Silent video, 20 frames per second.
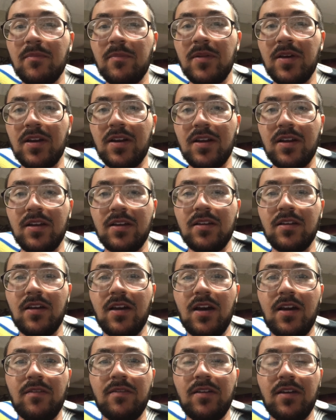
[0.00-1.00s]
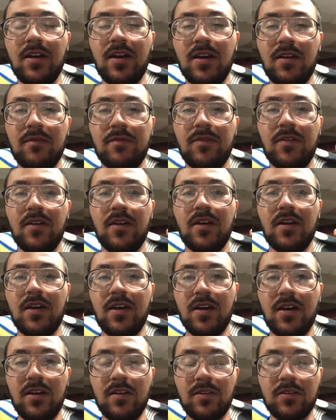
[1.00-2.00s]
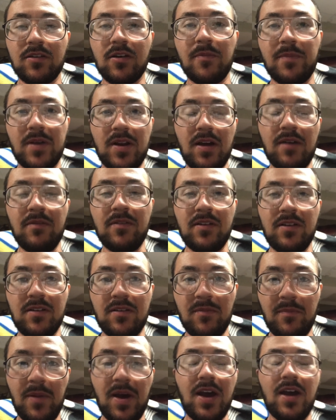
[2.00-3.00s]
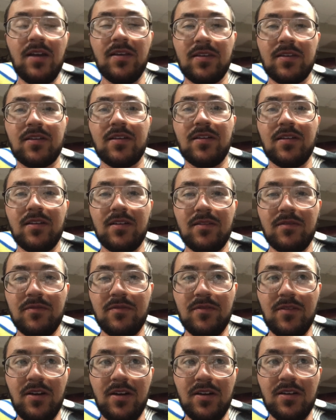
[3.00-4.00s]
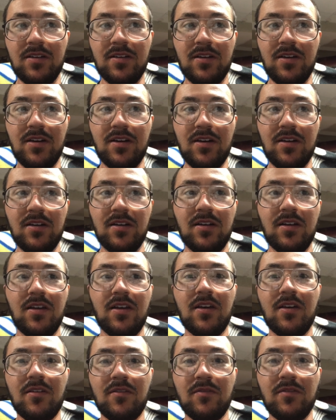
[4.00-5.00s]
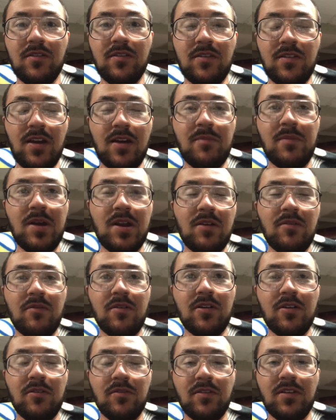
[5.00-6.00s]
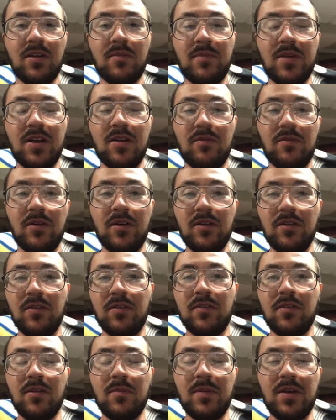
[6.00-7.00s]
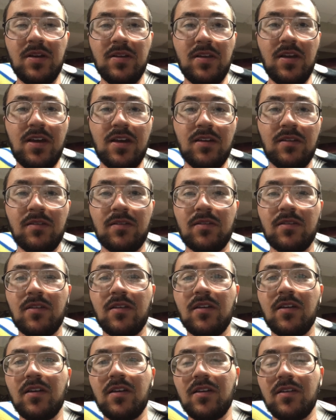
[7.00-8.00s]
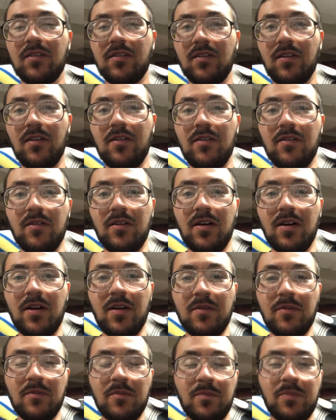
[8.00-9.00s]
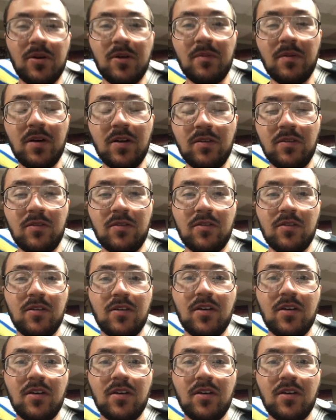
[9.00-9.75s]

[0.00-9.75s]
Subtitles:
meaning you have to have a scuba diving mask, like a 10-minute one of those 10-minute ones, 10-minute tanks. So pretty much